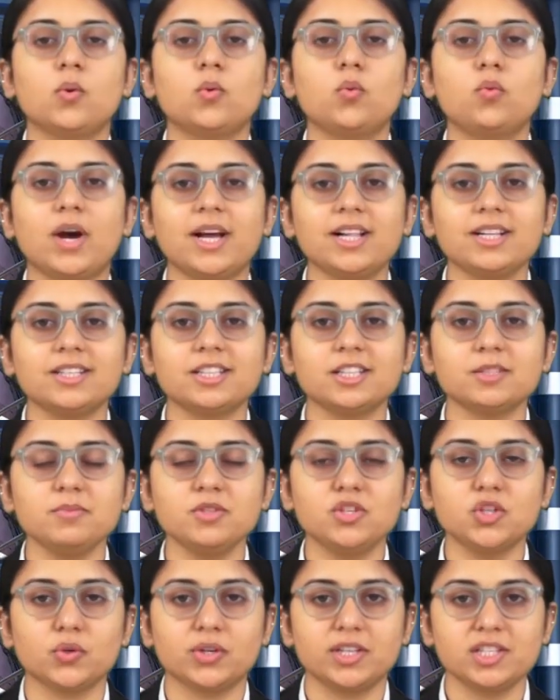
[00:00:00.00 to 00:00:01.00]

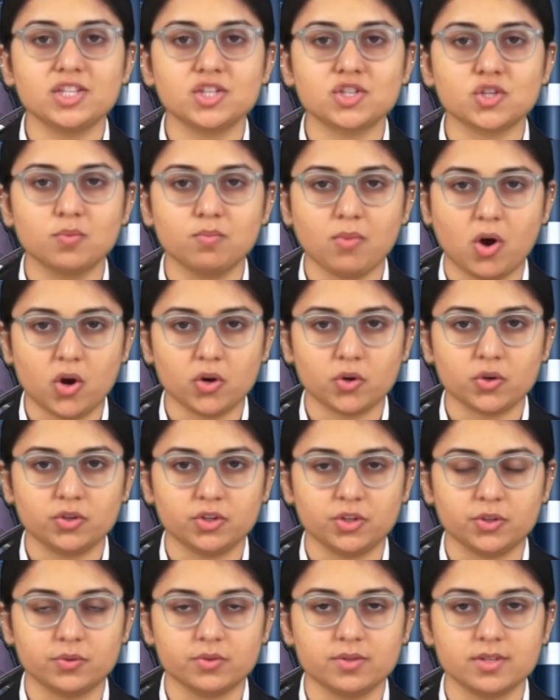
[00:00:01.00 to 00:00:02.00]
Welcome to It's Tomorrow
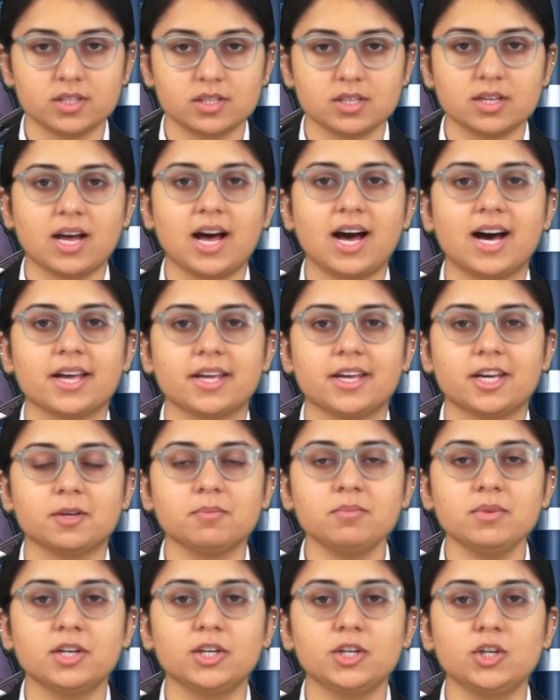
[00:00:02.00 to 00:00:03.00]
News. I
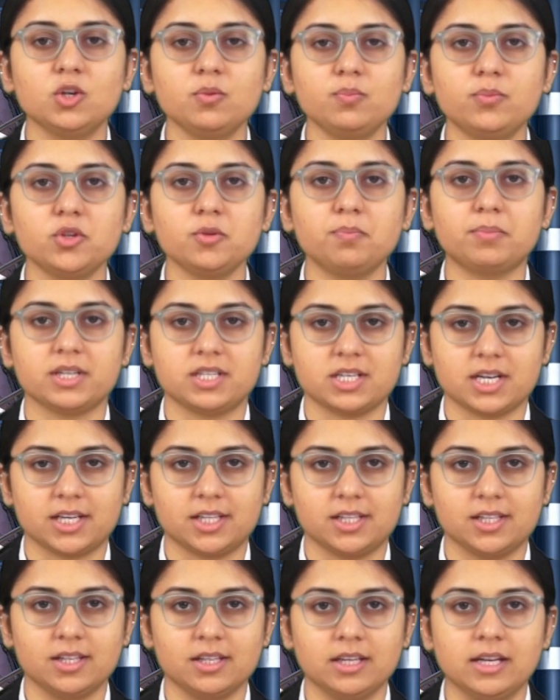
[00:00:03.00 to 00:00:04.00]
am Nupur
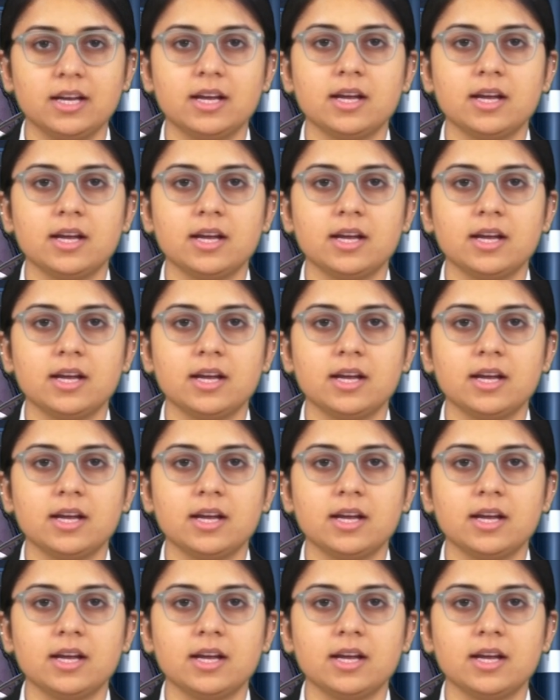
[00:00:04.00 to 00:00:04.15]
Patel.